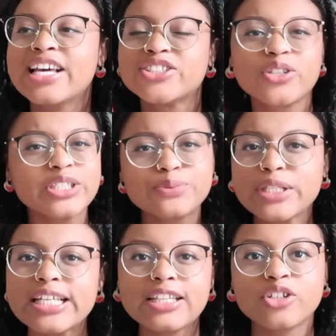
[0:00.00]
So it's
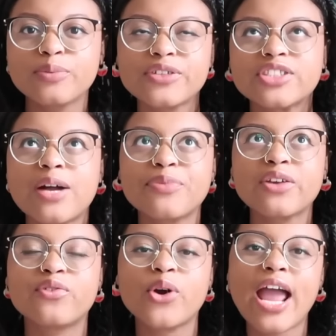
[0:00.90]
really a little bit of
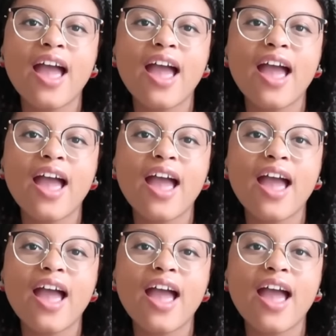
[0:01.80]
something for